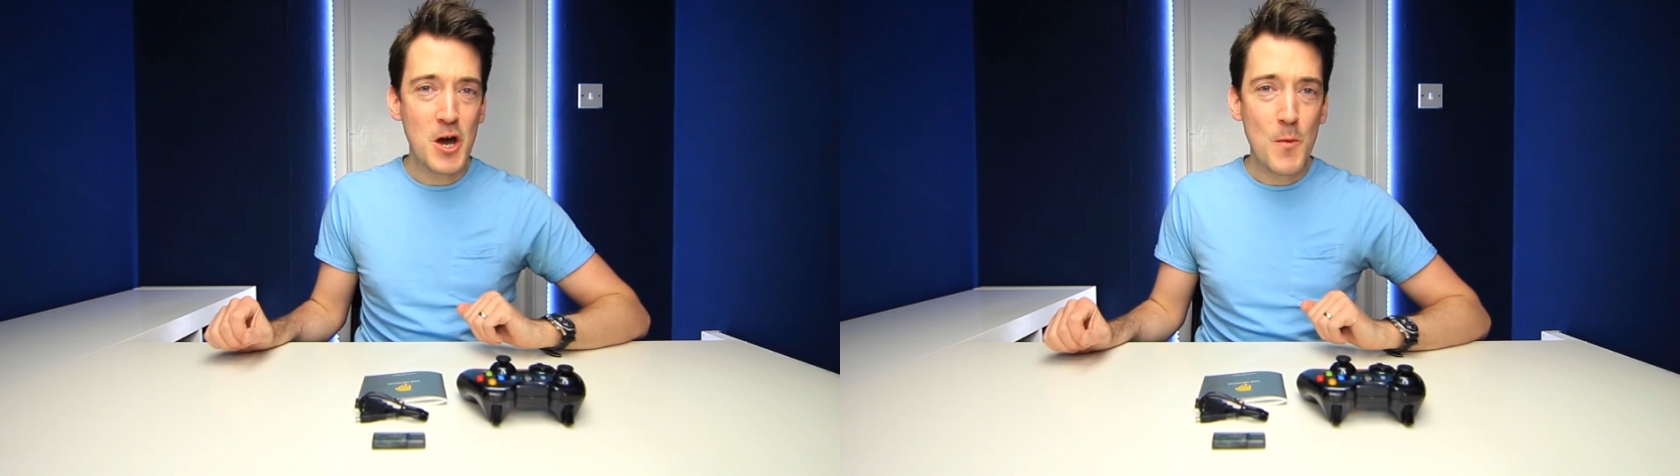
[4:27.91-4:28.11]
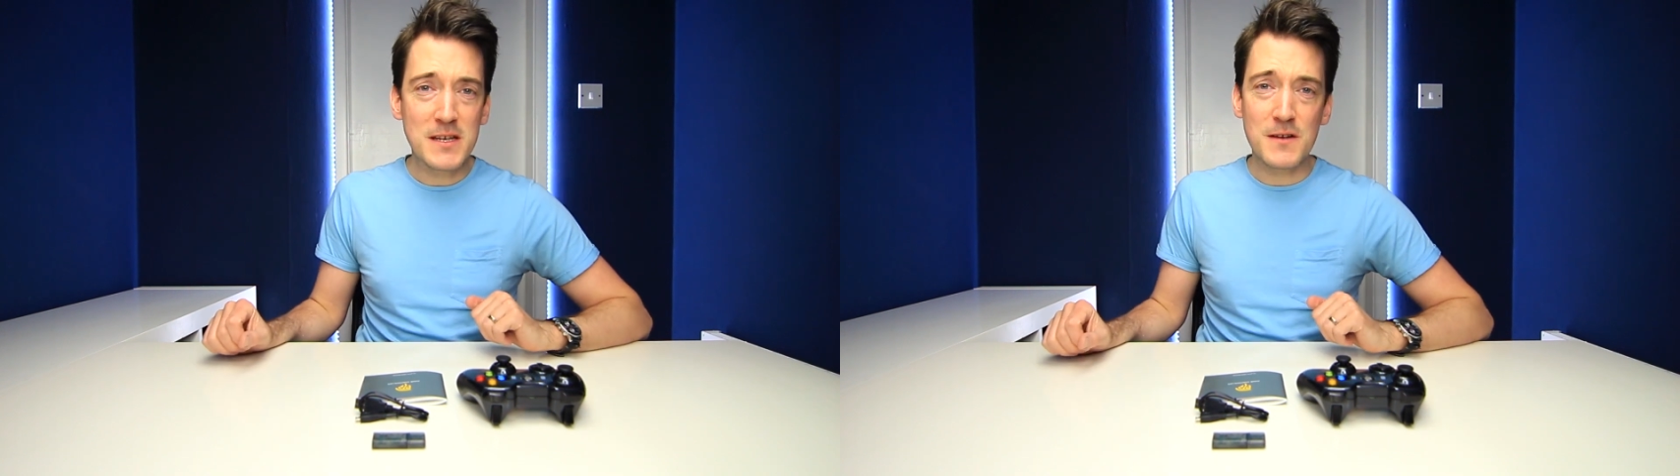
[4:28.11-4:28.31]

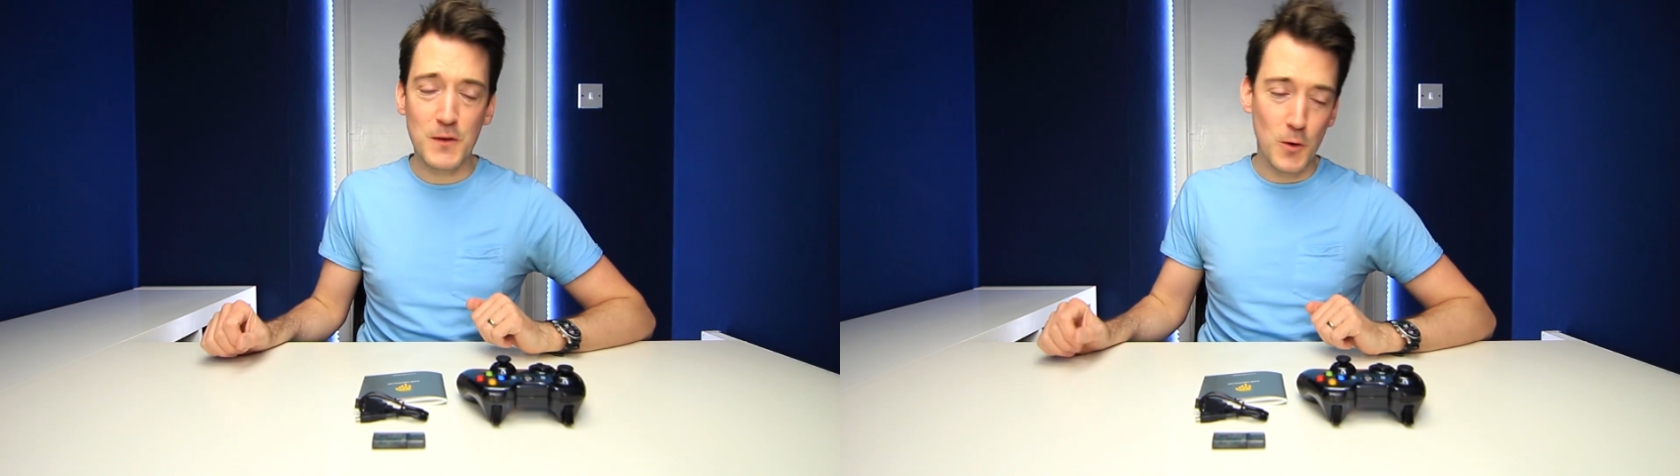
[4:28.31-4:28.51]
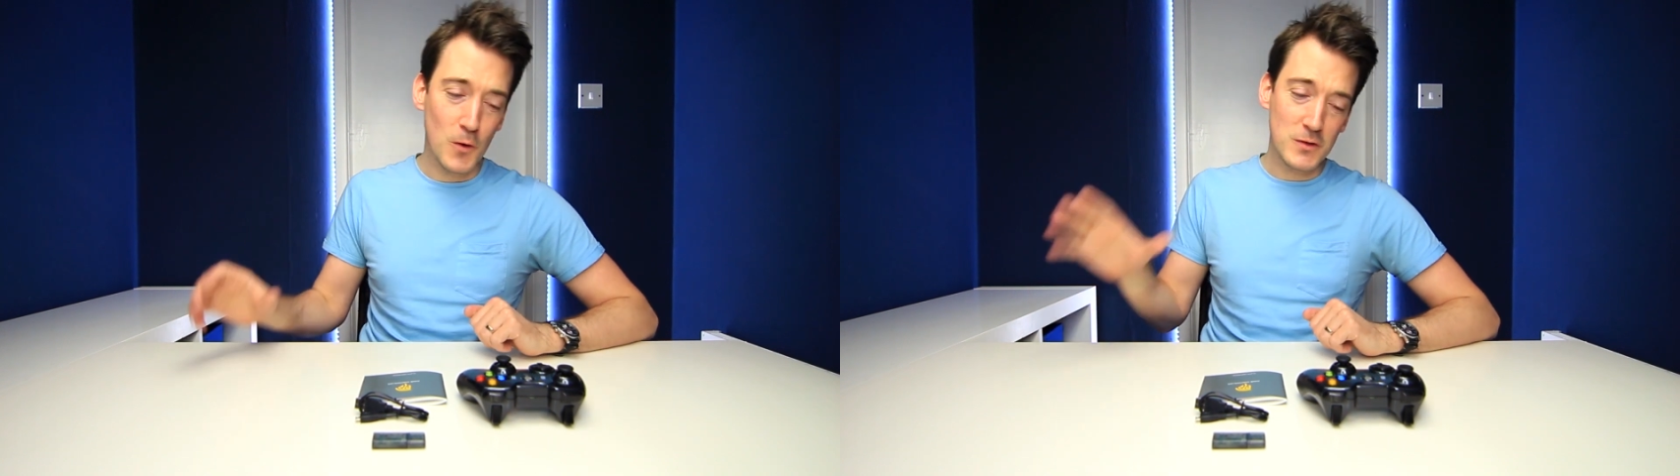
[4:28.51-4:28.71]
which is of
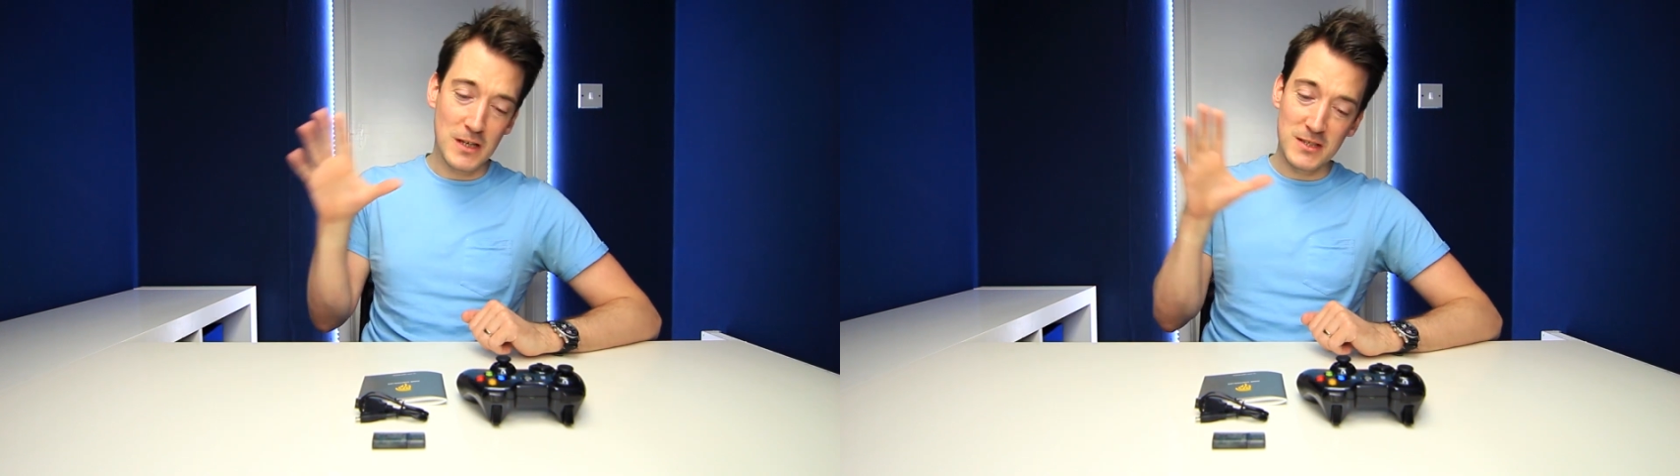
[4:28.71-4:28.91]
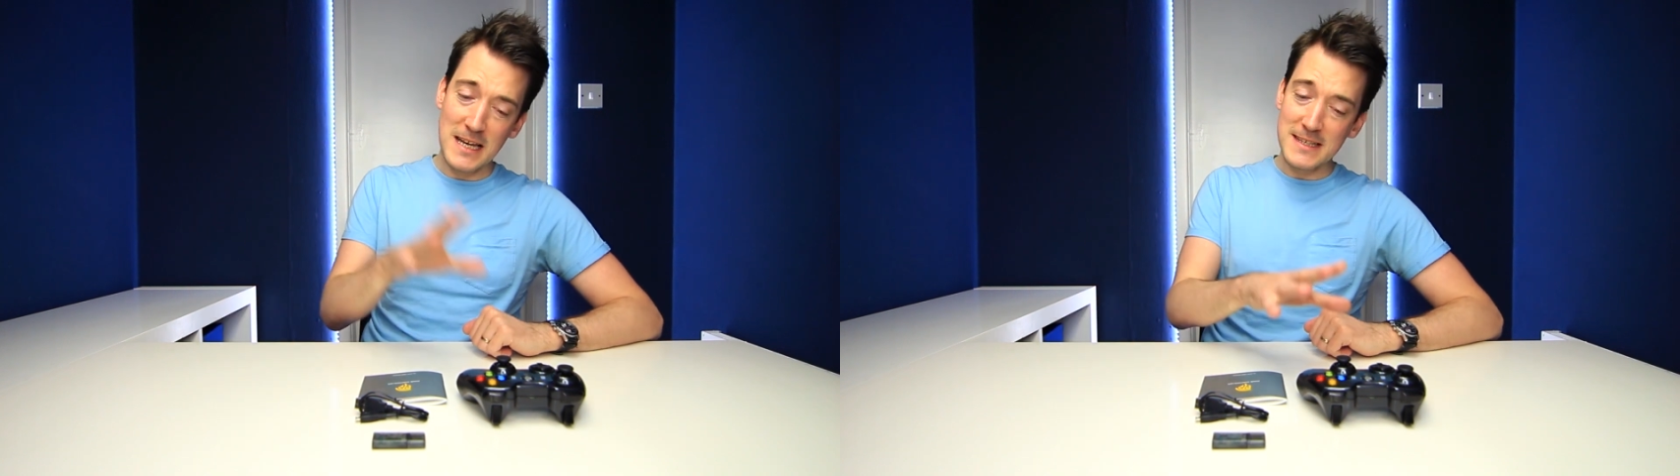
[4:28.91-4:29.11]
course
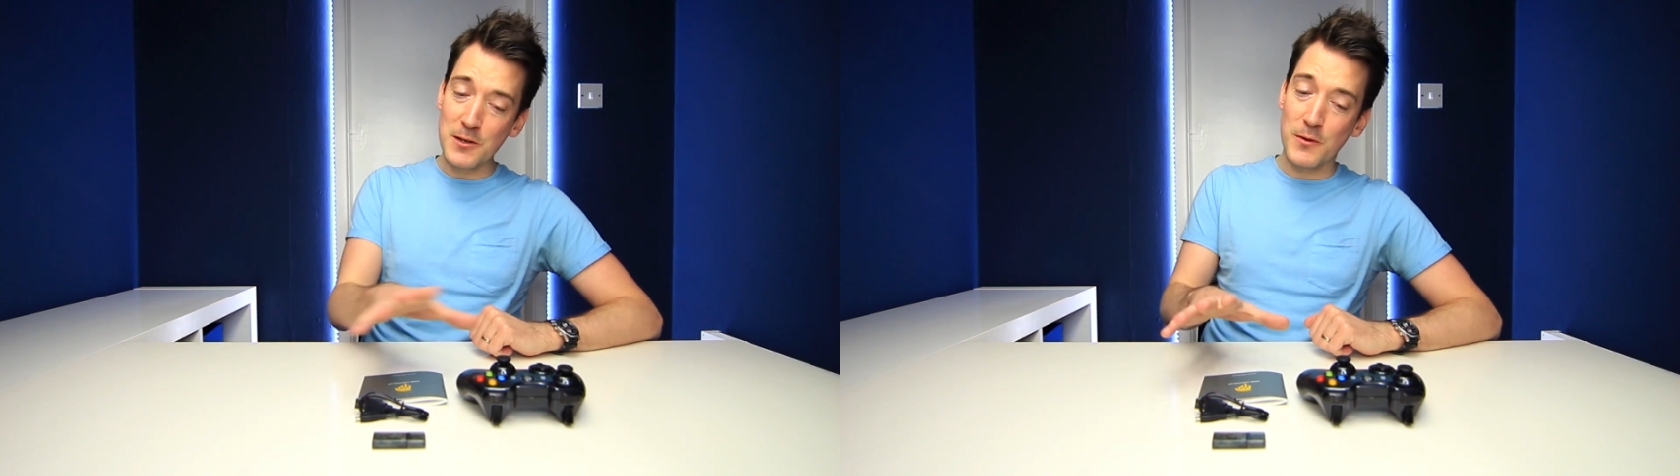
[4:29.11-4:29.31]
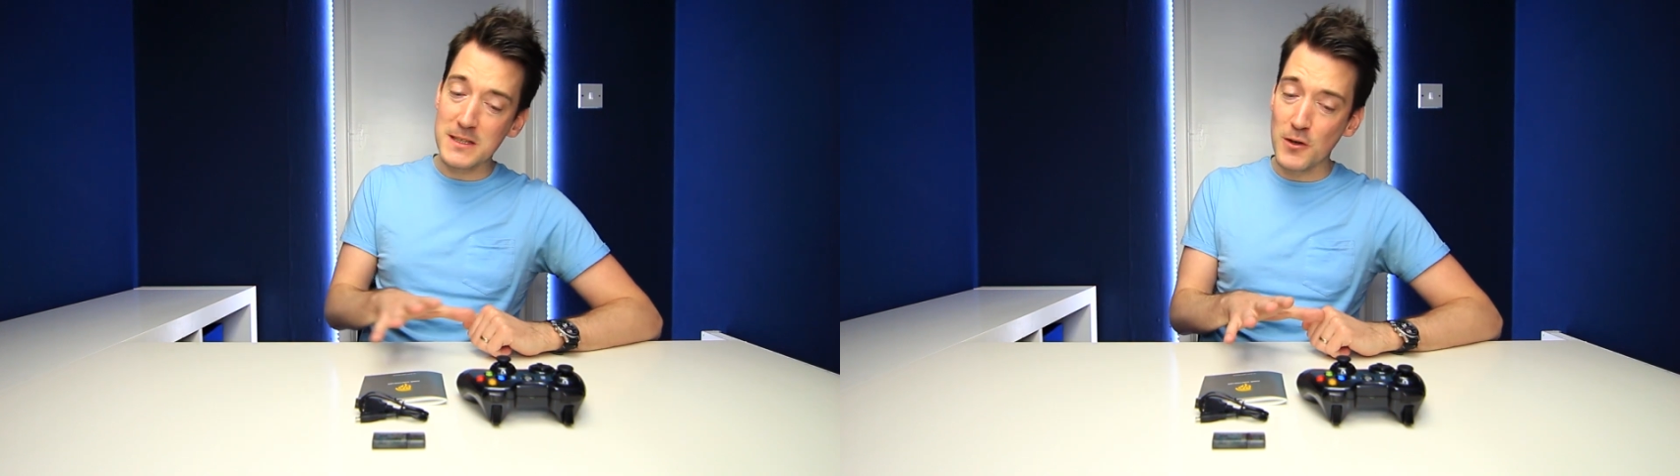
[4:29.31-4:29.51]
setting all this